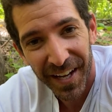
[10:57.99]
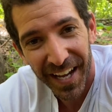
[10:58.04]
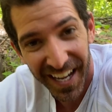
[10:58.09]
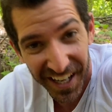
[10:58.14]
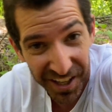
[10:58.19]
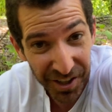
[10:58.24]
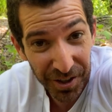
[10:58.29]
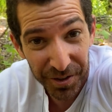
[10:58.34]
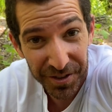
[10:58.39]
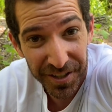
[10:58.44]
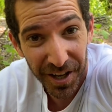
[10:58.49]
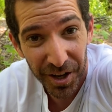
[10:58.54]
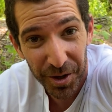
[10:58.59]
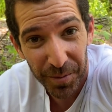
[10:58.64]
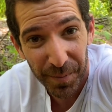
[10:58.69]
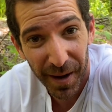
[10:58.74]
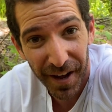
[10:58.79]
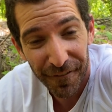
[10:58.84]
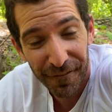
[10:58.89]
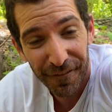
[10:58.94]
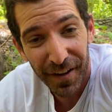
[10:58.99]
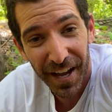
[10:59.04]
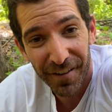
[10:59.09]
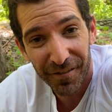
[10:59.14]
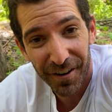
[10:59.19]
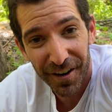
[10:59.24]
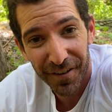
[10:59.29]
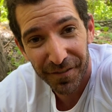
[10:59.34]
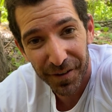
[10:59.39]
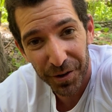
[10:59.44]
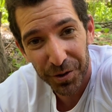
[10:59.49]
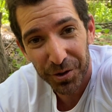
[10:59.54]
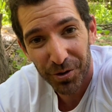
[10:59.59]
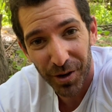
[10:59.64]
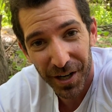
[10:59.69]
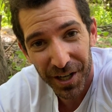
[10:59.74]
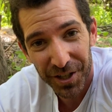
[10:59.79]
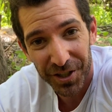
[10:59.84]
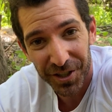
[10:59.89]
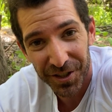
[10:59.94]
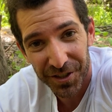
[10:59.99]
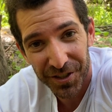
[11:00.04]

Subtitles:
and it'll tell you my favorite filtration